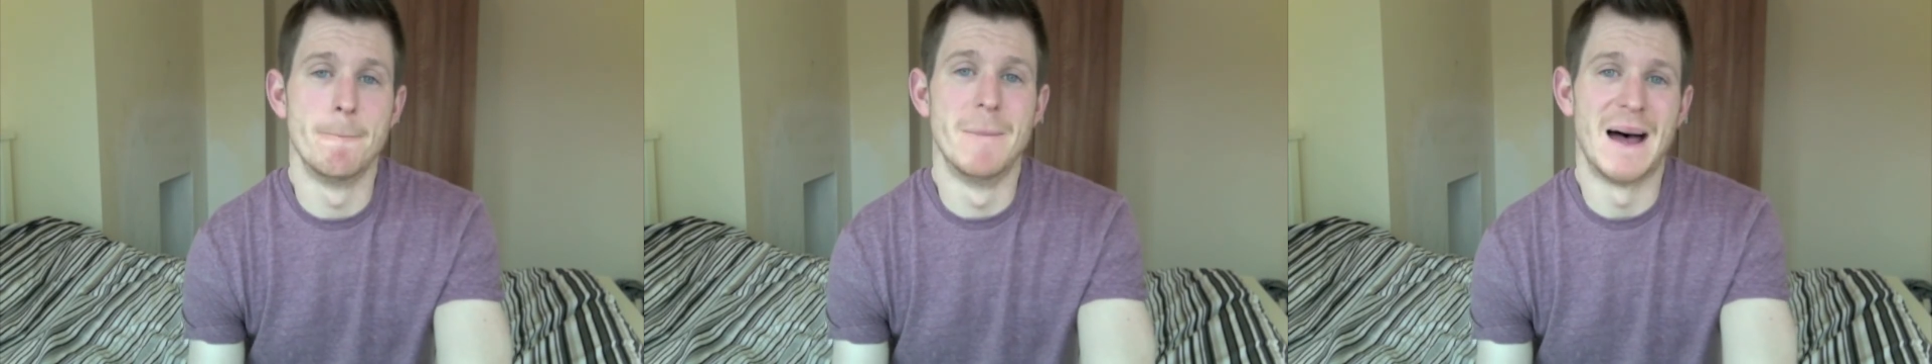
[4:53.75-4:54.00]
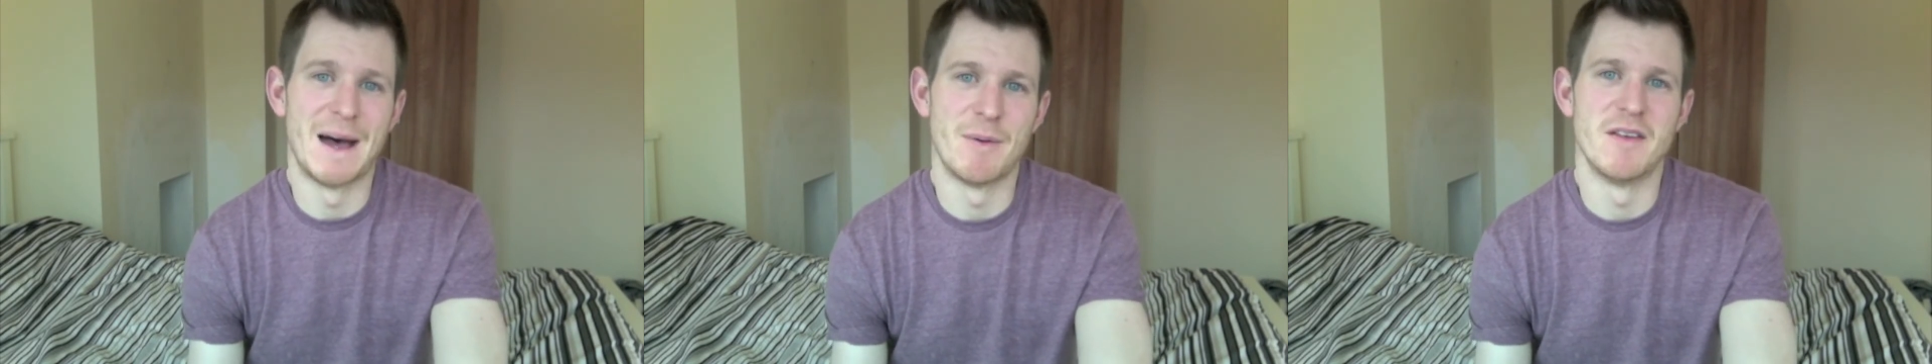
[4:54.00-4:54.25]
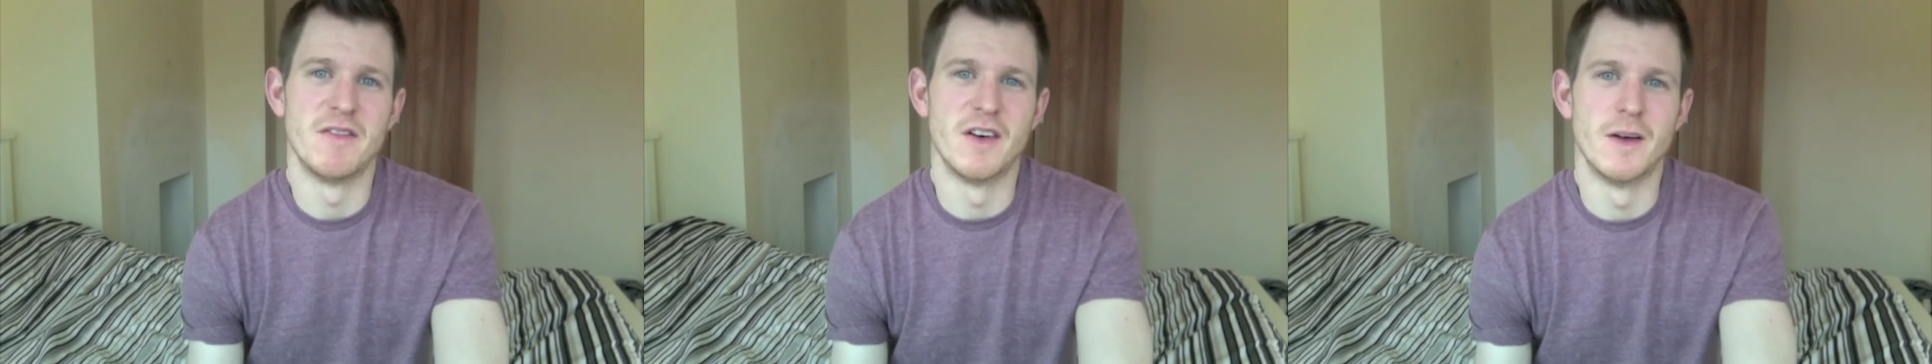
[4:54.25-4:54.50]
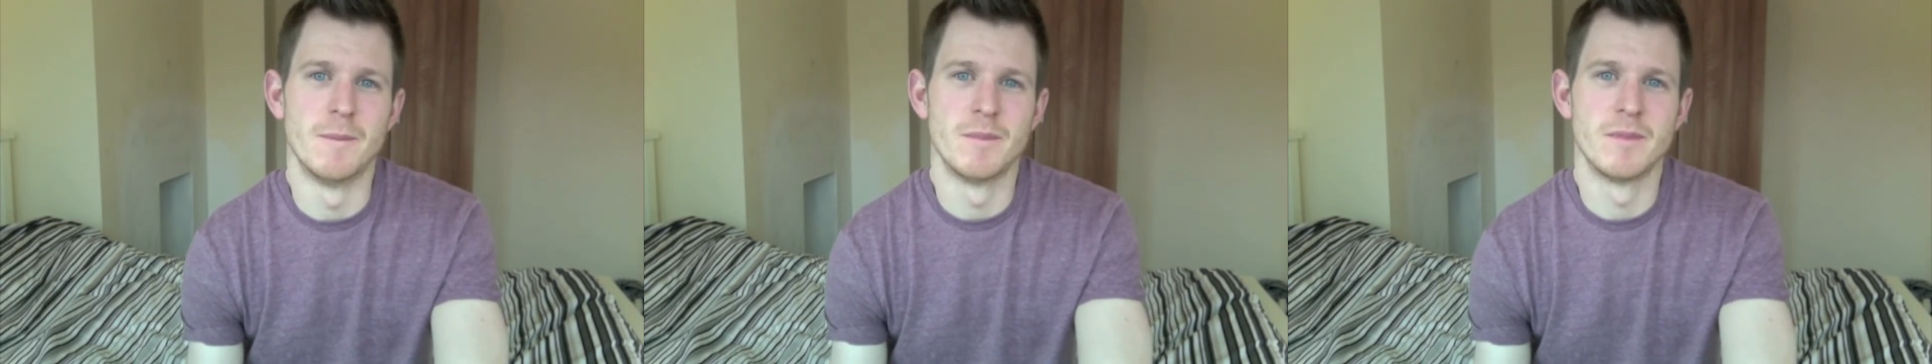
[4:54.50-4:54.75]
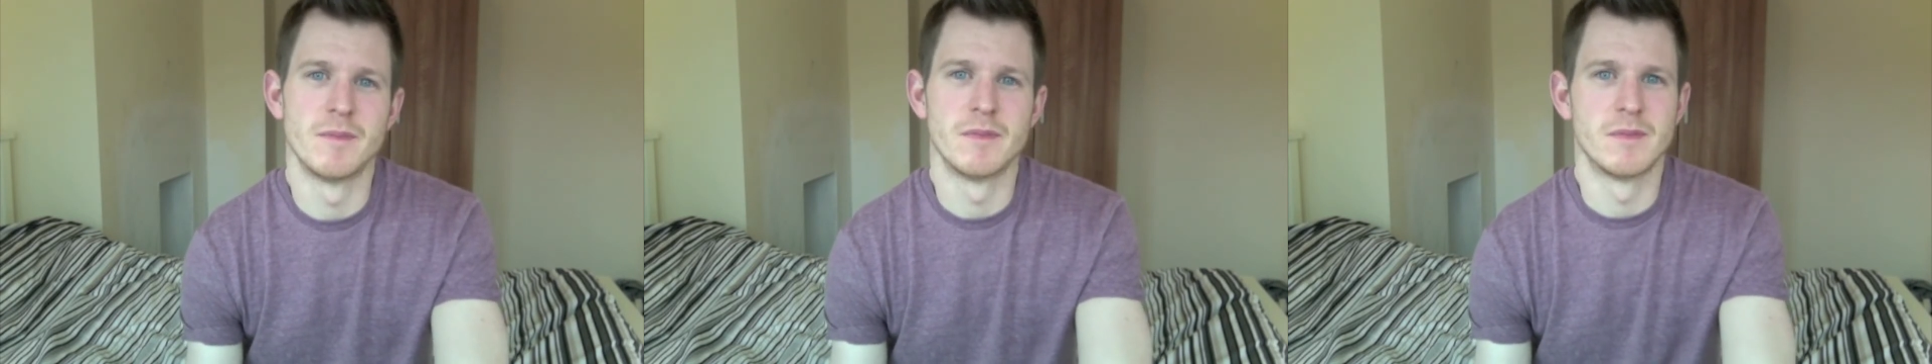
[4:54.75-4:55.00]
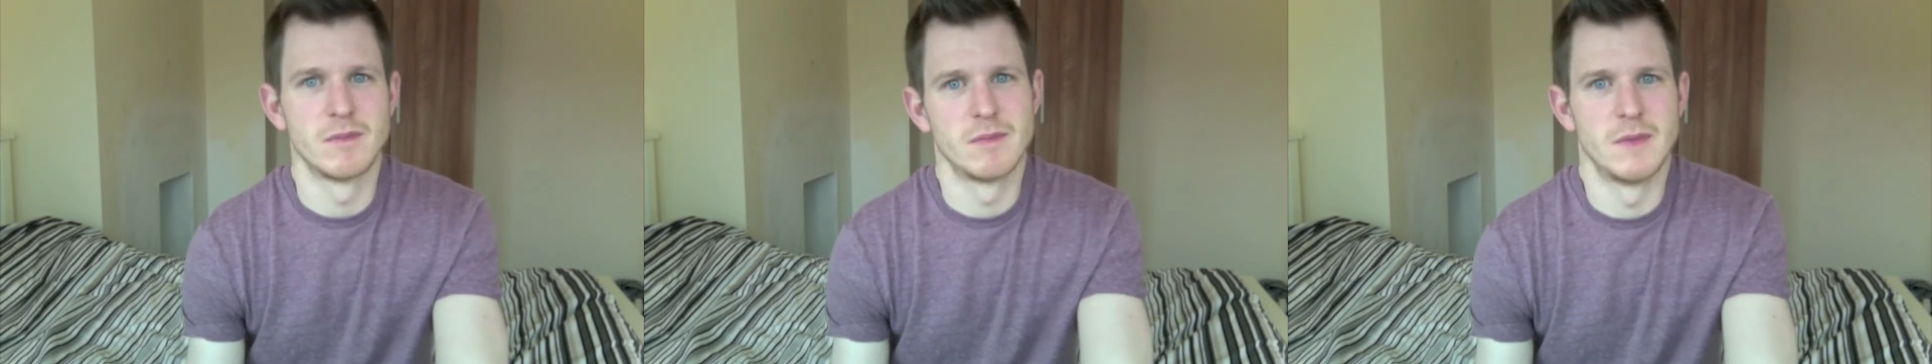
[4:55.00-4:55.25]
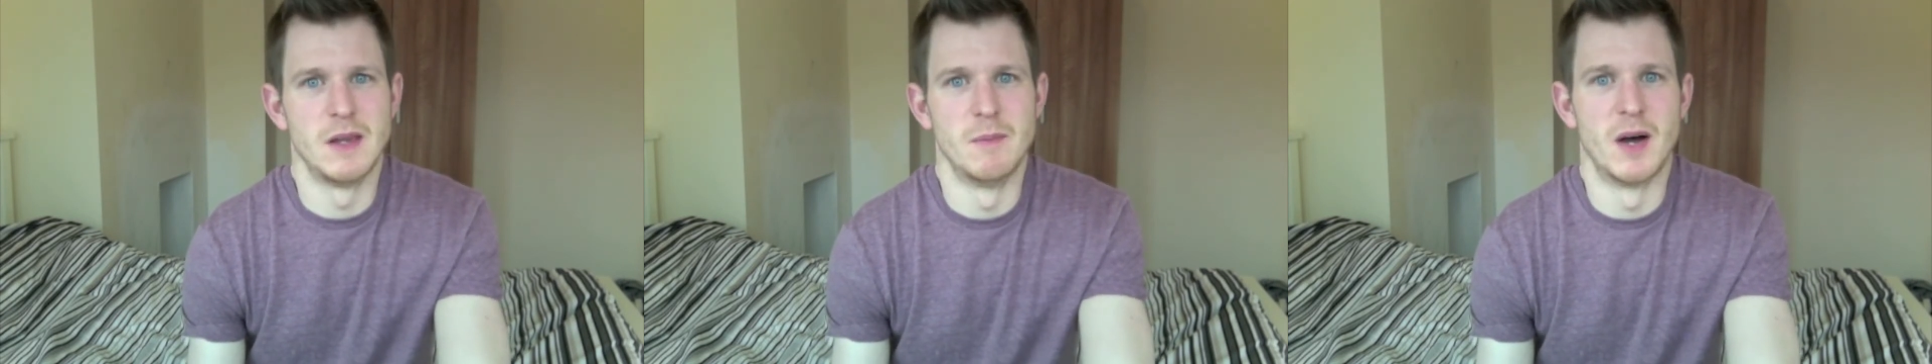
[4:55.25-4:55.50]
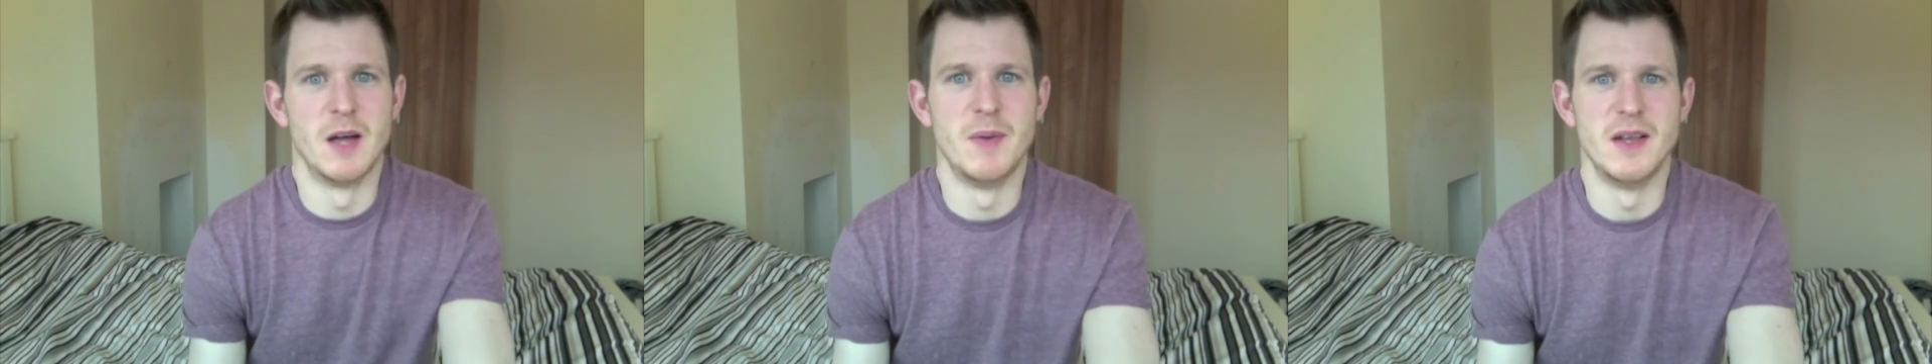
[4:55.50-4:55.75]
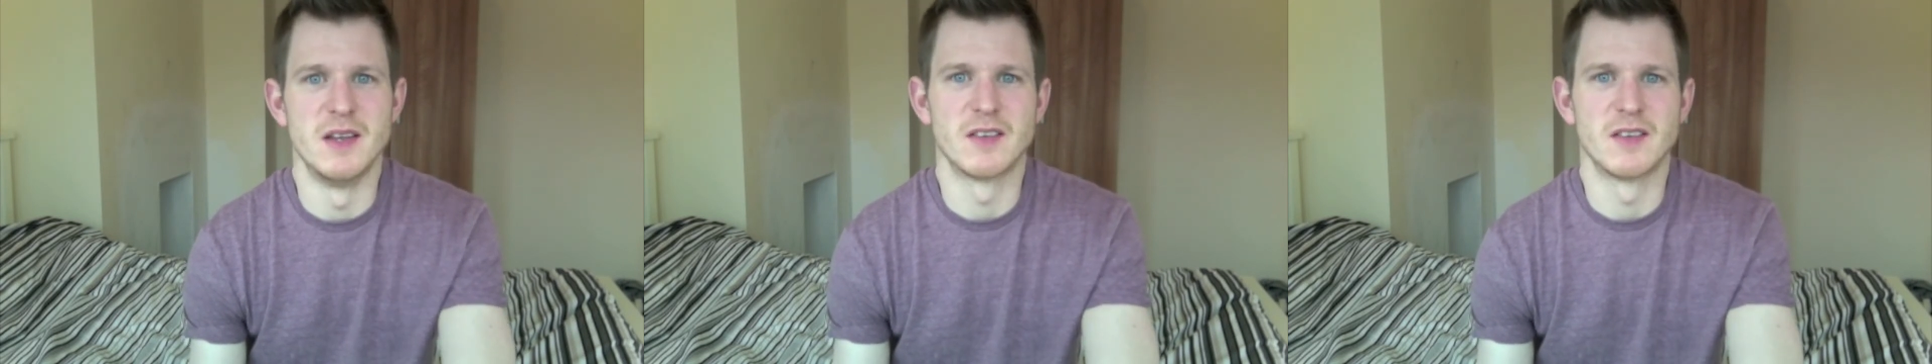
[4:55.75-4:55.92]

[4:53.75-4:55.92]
However, in my opinion,